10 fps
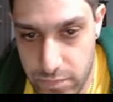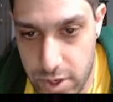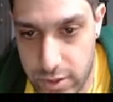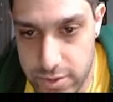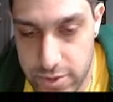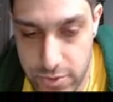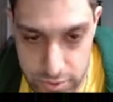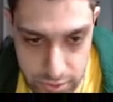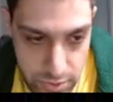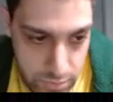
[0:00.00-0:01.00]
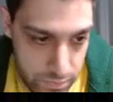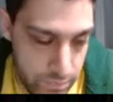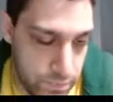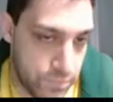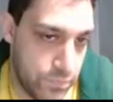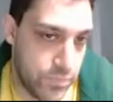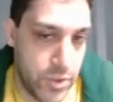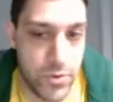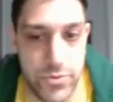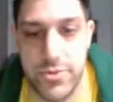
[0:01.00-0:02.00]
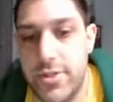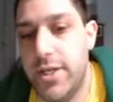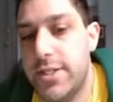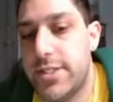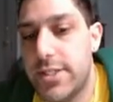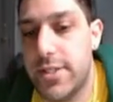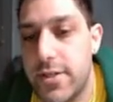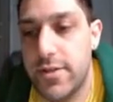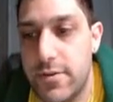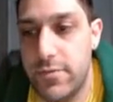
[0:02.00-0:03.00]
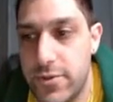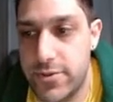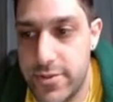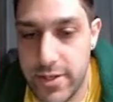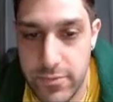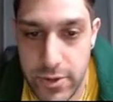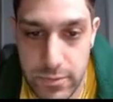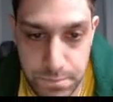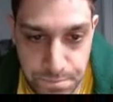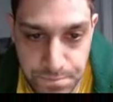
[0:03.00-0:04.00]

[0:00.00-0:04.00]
All right, let's go to Golden State versus Denver.